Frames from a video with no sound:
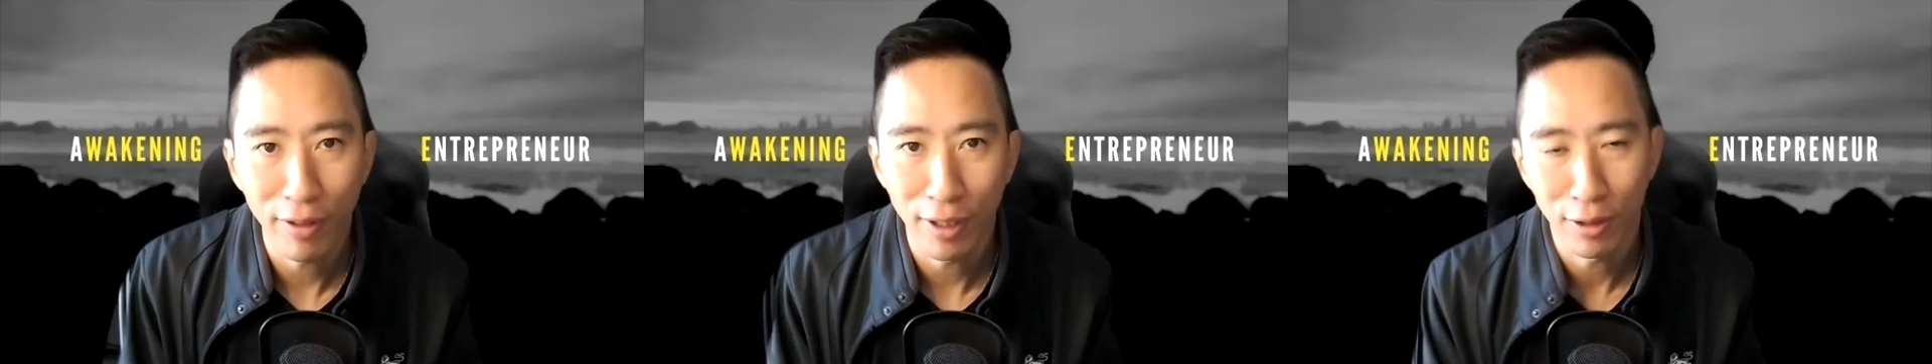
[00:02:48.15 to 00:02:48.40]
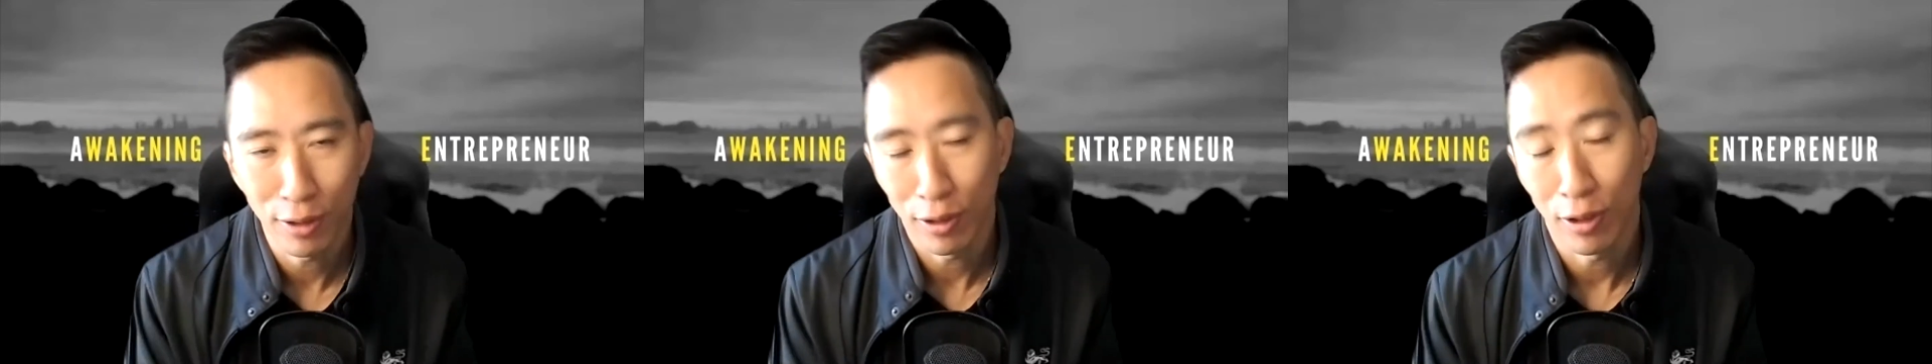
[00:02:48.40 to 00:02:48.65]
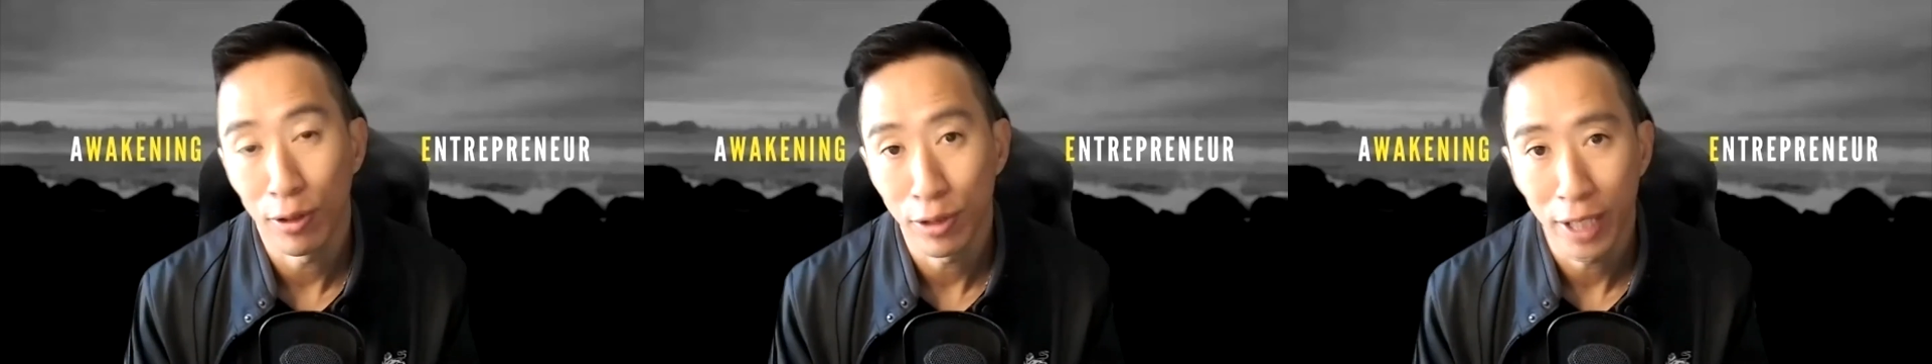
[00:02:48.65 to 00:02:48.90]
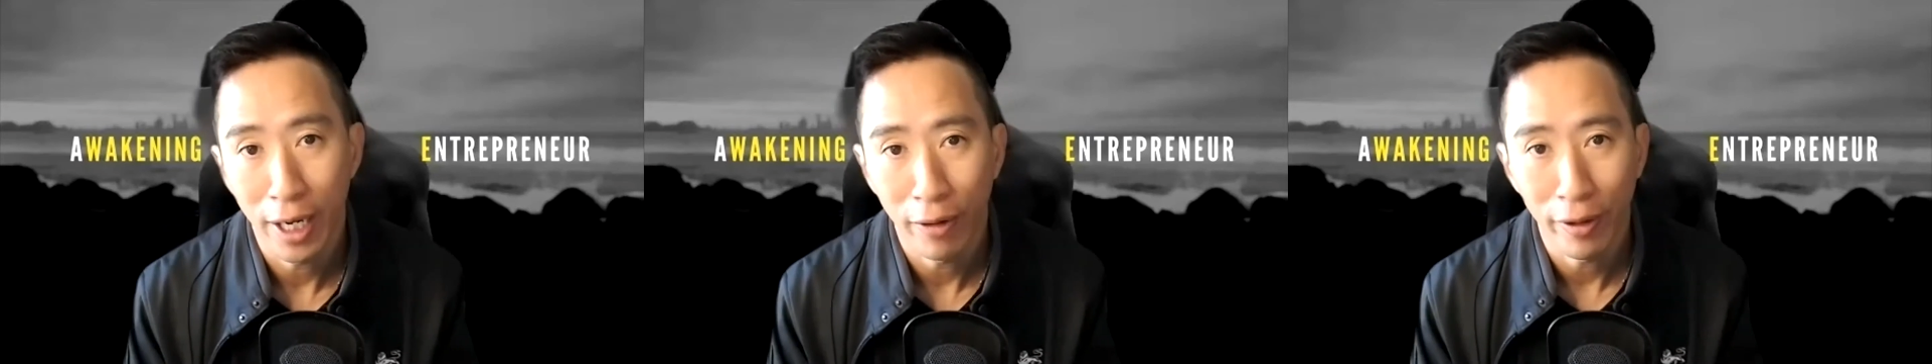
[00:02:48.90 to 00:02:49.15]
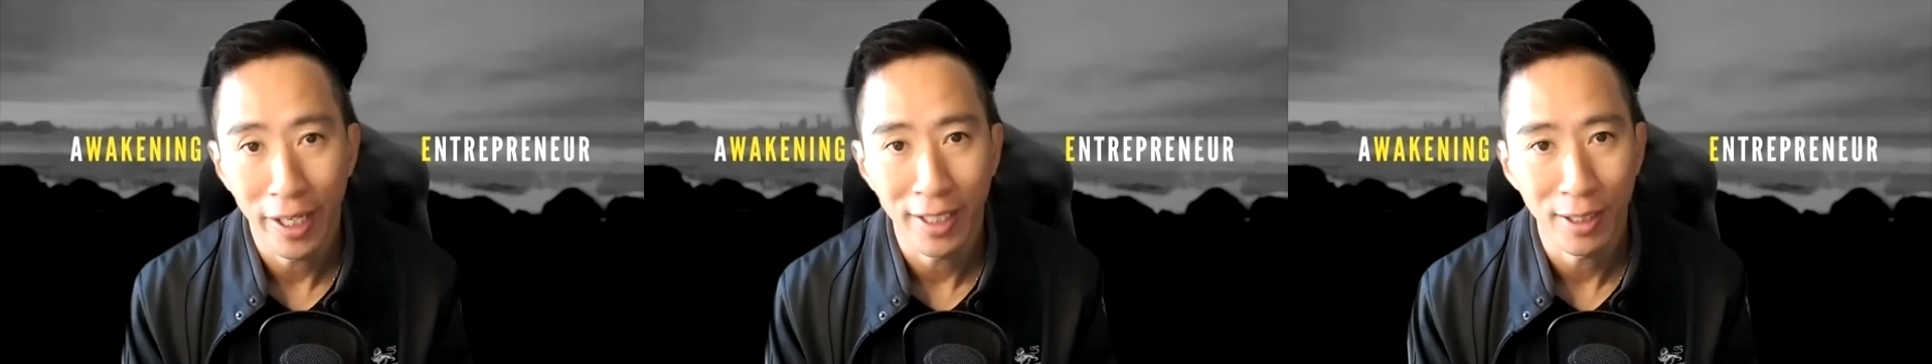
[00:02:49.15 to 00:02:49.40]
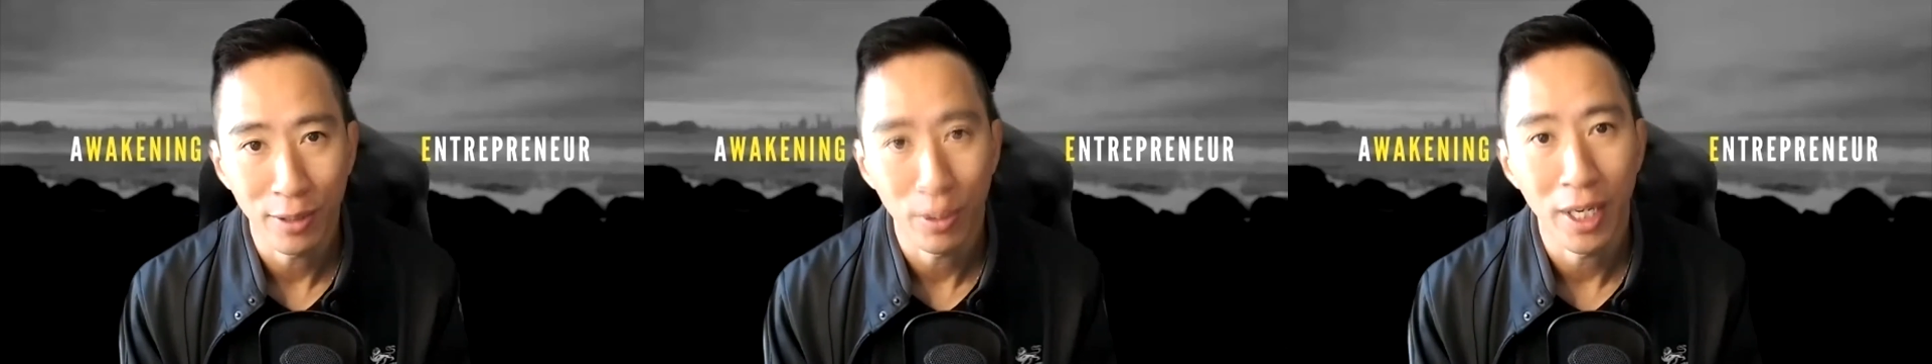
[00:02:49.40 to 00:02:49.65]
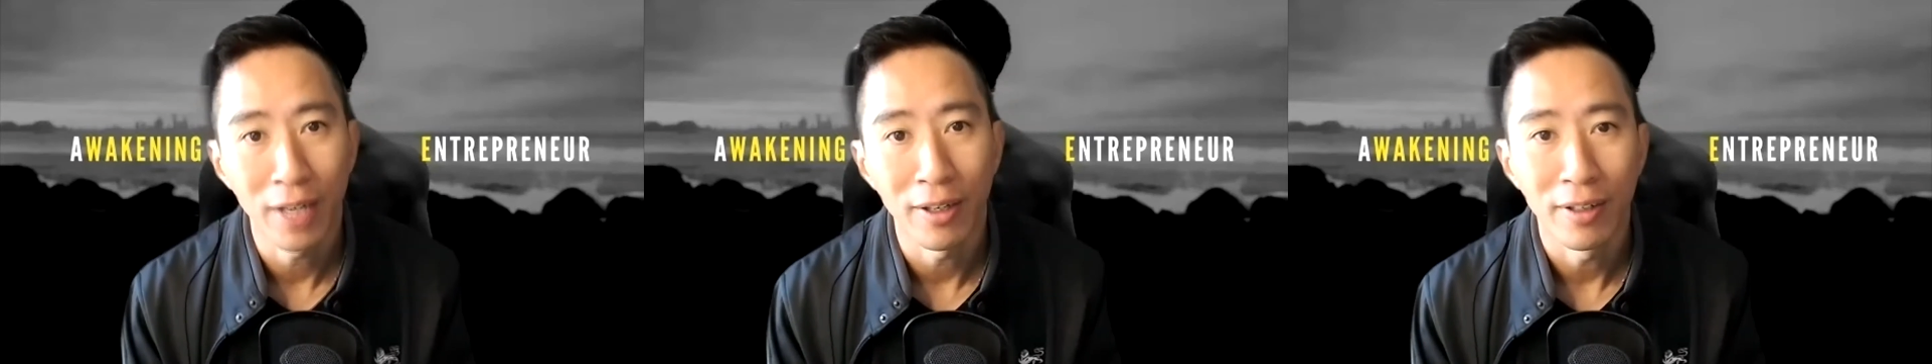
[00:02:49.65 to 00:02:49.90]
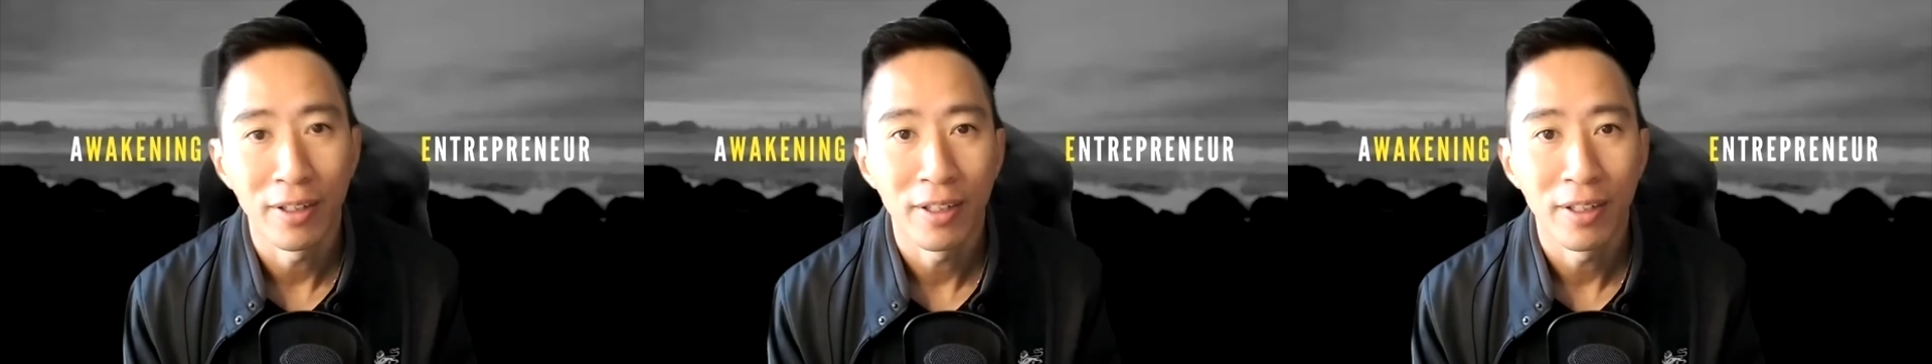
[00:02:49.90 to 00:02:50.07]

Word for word: into those areas as well.